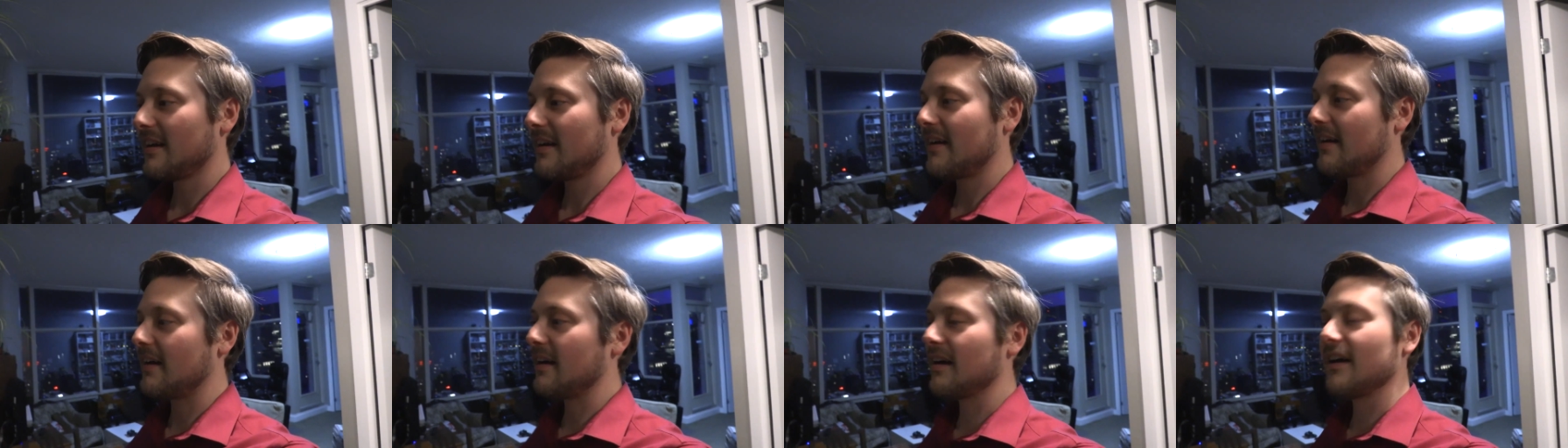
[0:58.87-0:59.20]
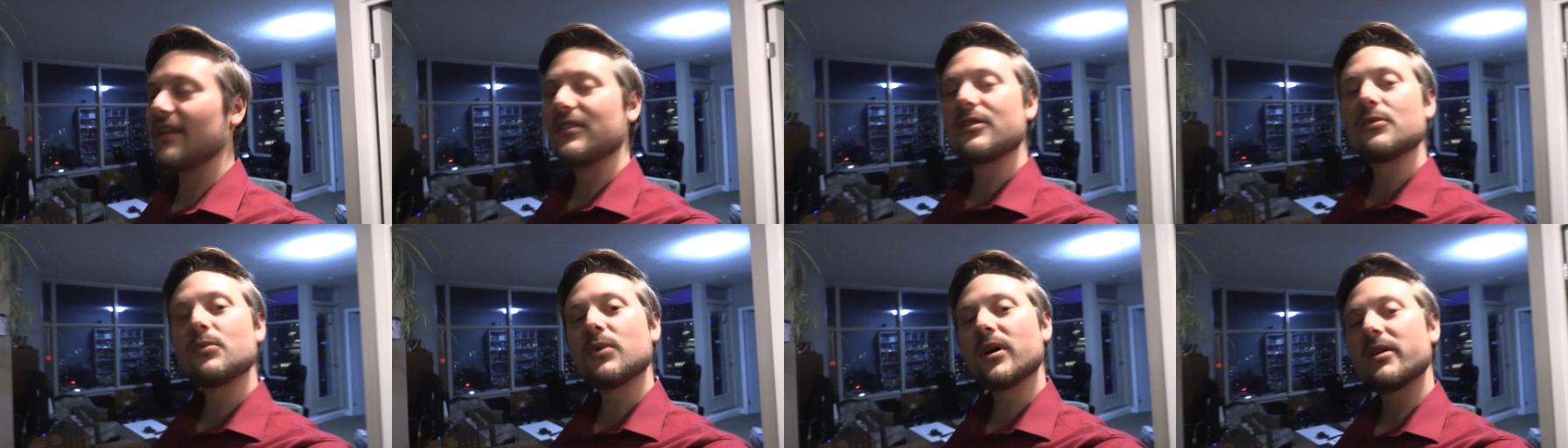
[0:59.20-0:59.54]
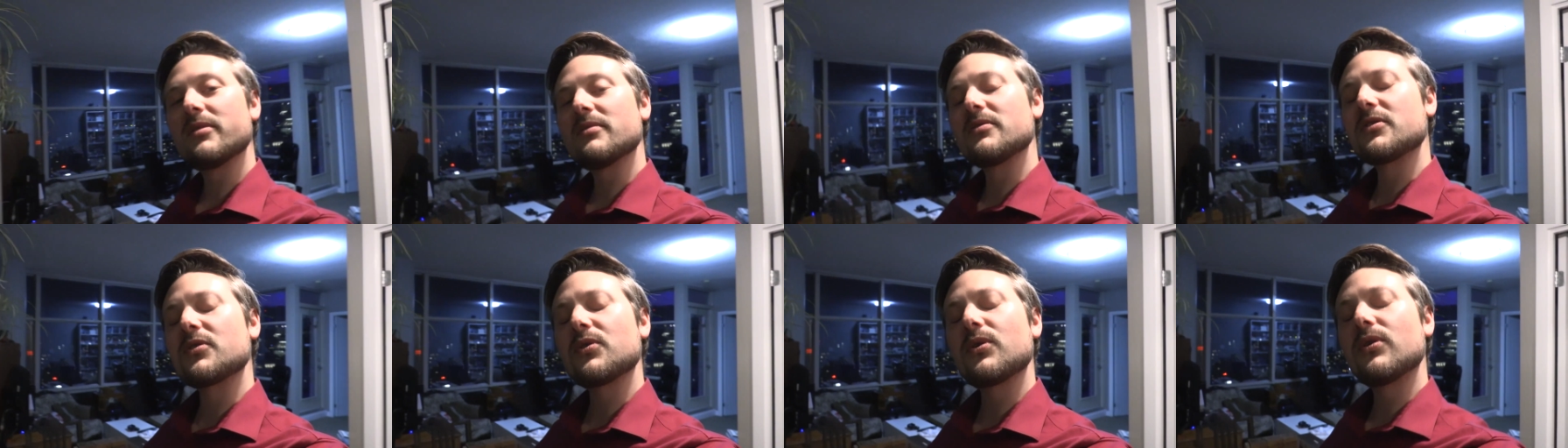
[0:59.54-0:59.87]
Uh, the
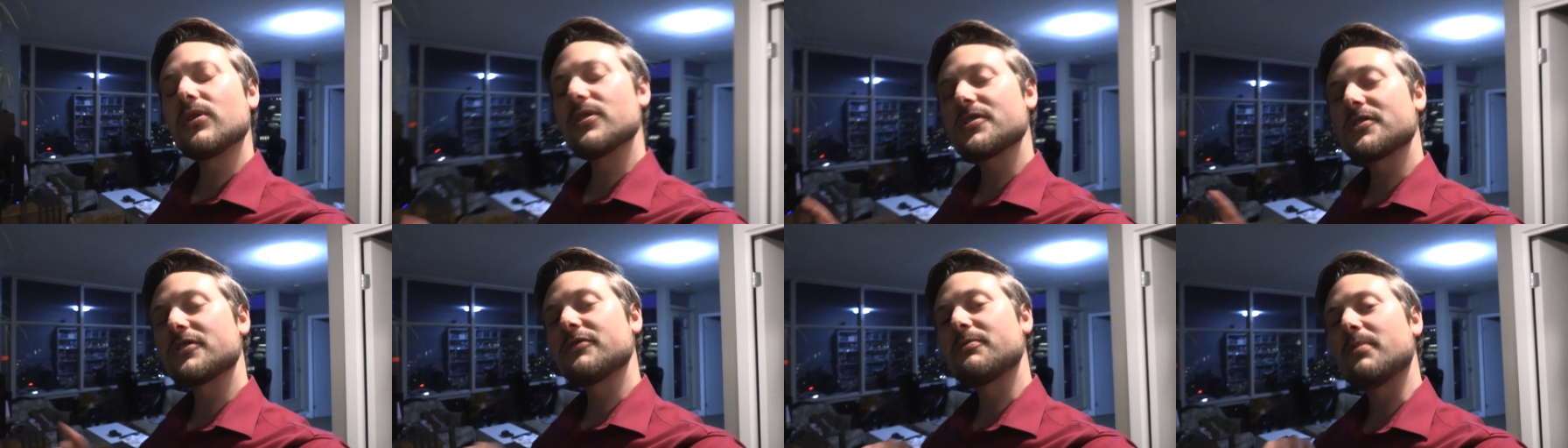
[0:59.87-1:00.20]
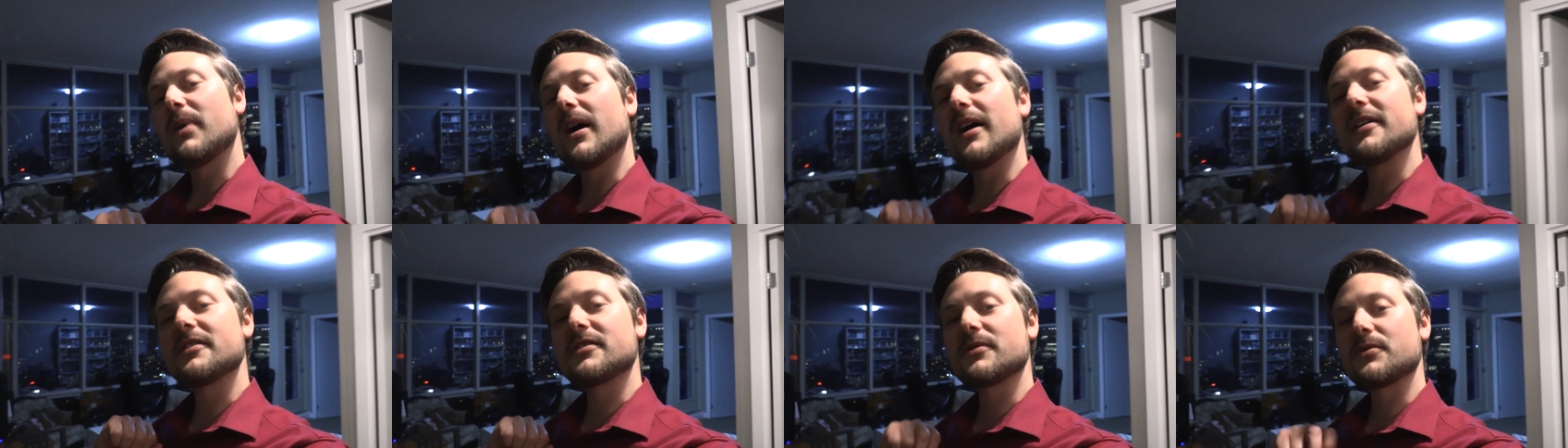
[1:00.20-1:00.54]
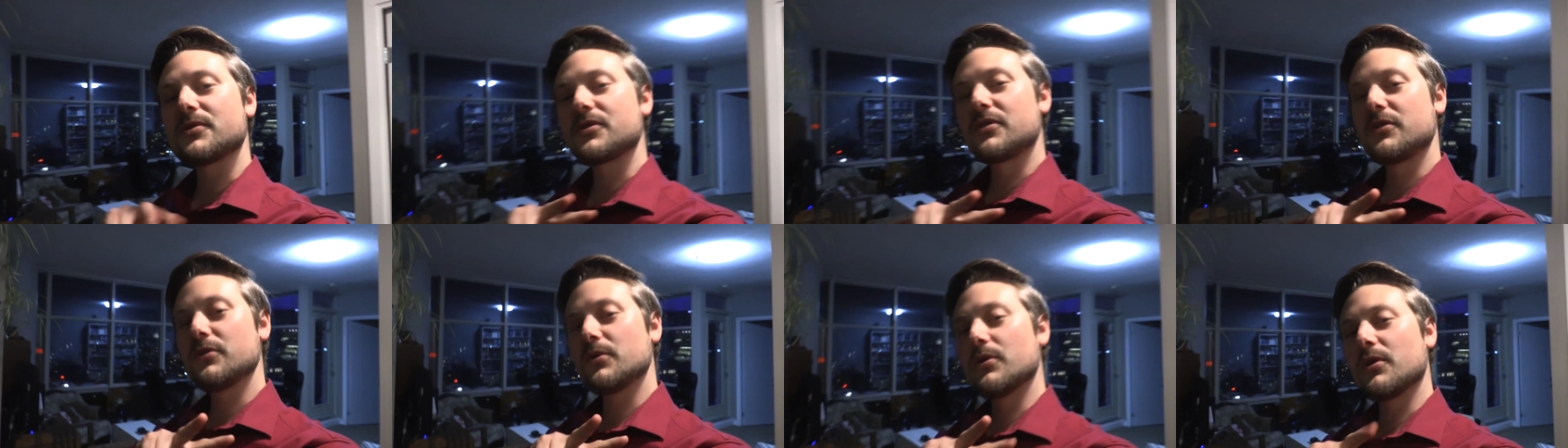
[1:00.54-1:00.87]
one course of pasta, there
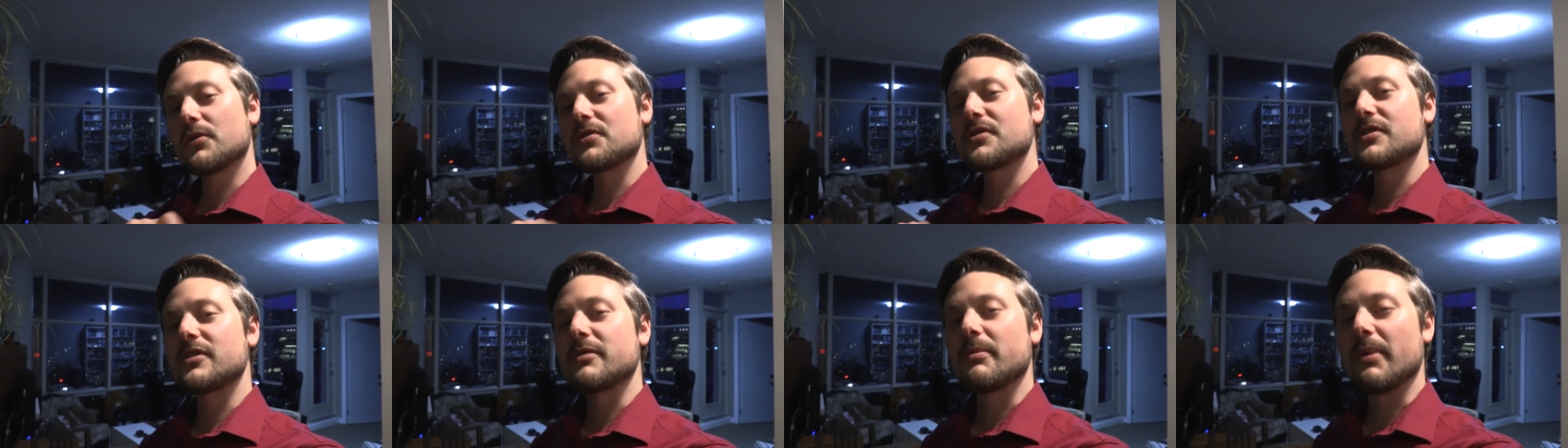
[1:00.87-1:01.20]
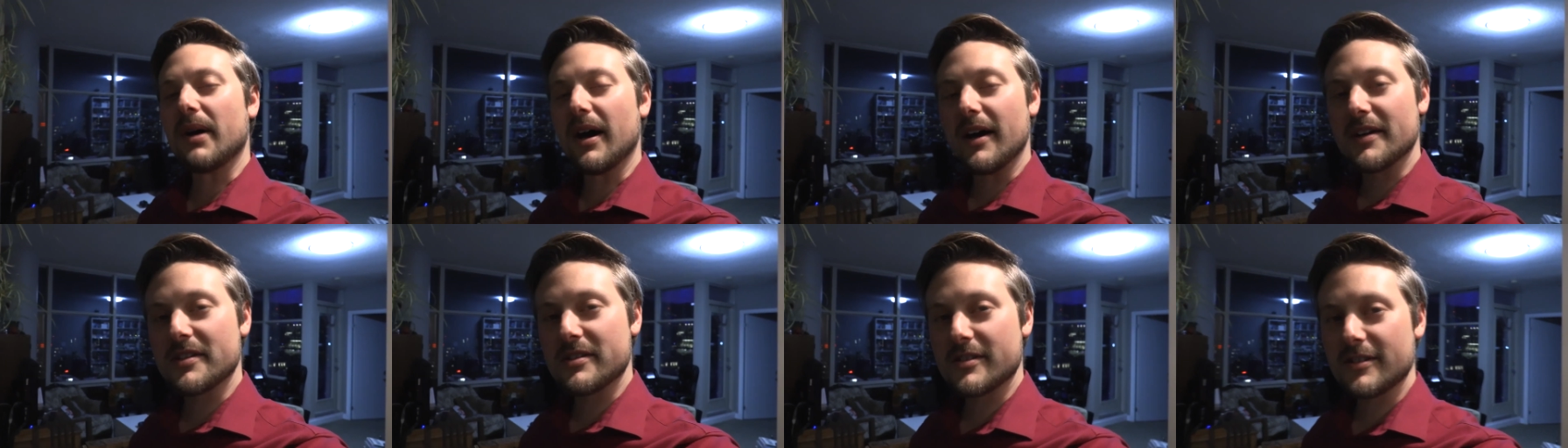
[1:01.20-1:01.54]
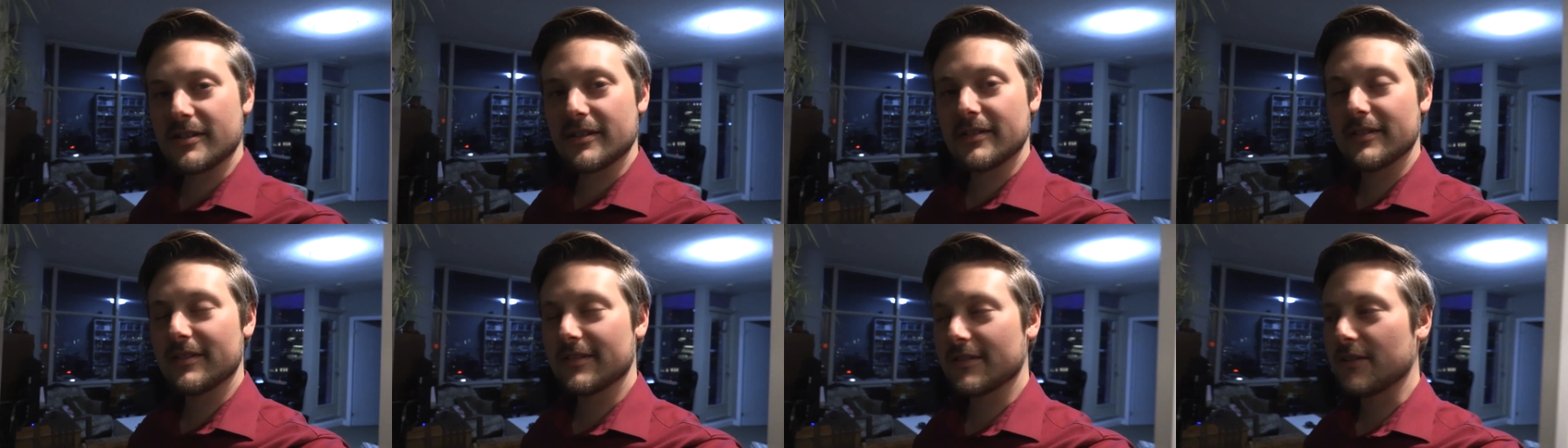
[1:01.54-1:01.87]
was two courses of
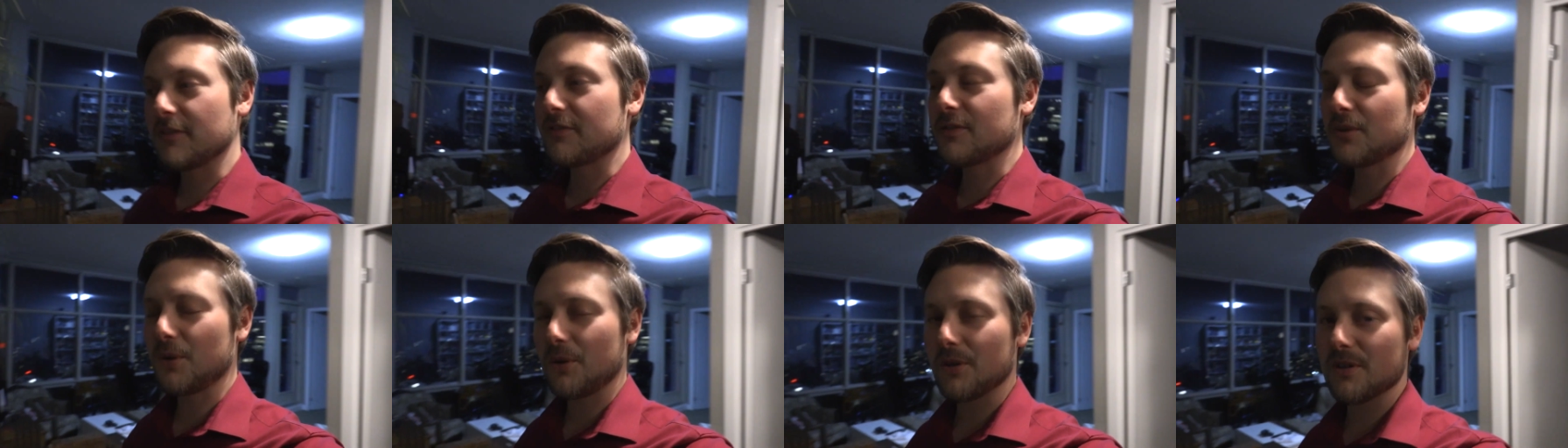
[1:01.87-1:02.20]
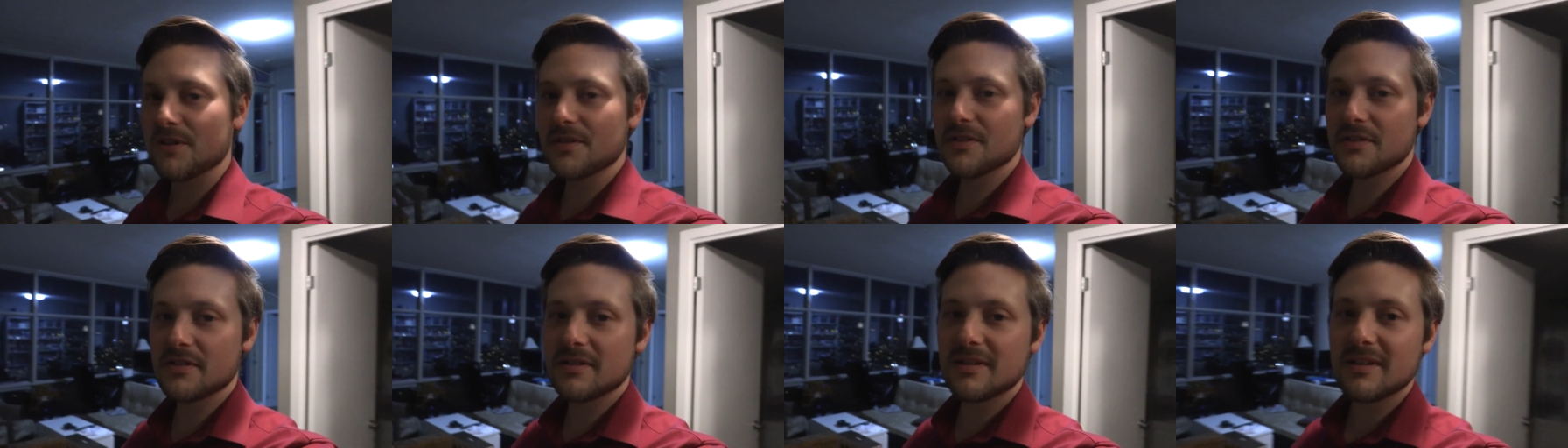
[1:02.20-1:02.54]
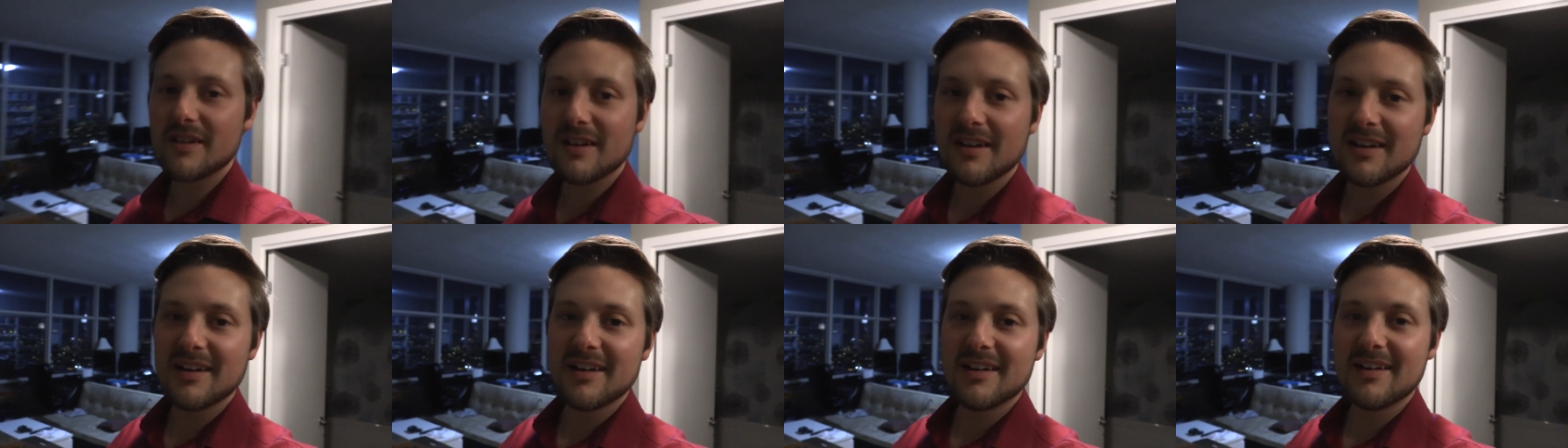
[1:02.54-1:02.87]
pasta, of course,
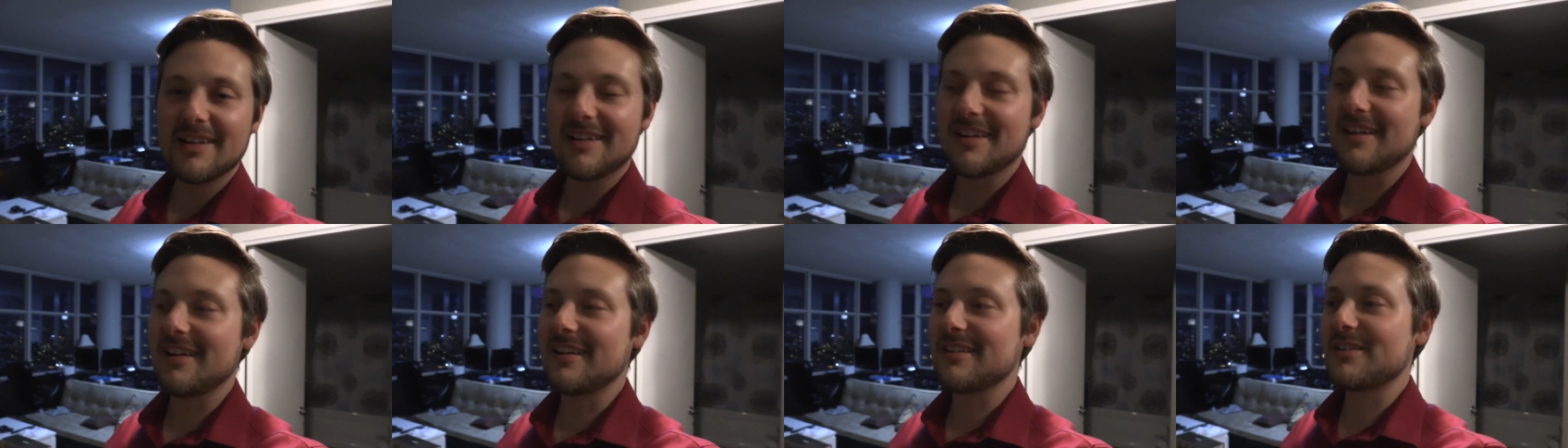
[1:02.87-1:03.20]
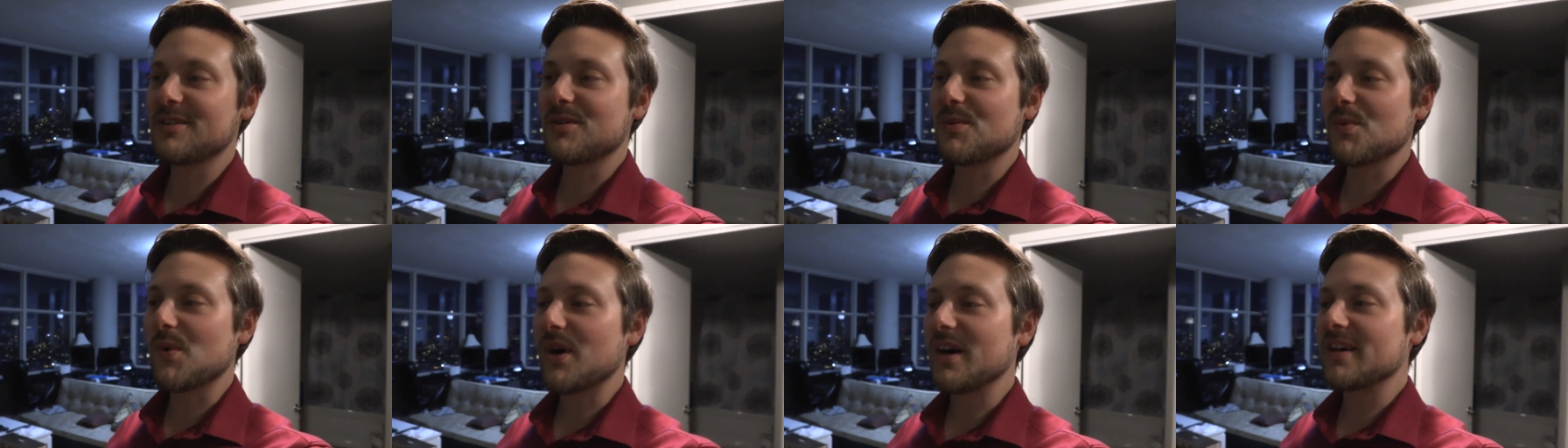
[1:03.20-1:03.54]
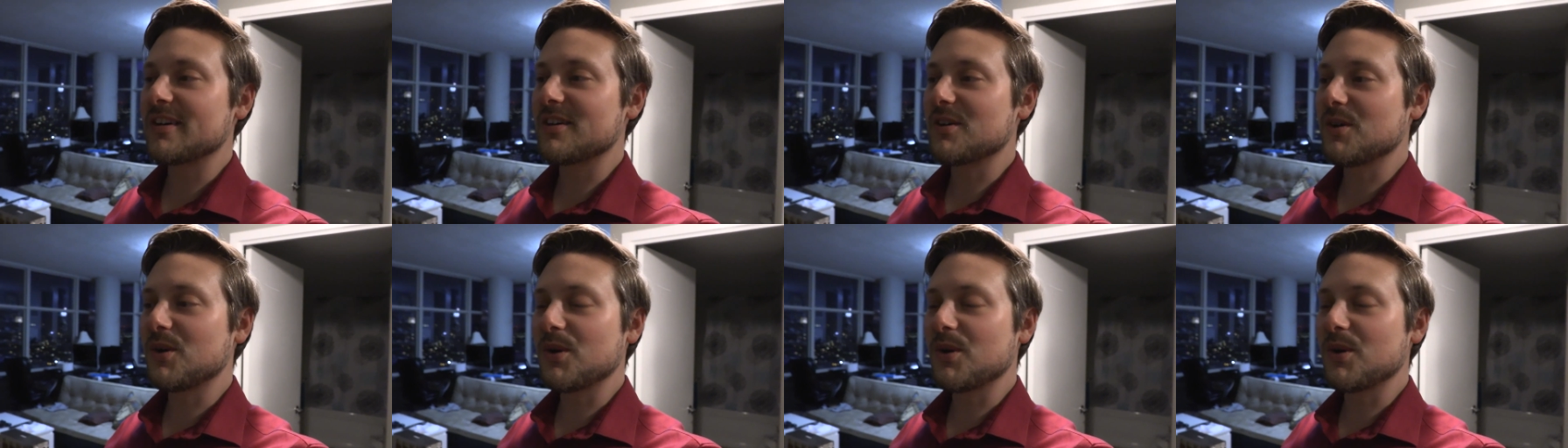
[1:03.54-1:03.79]
and the one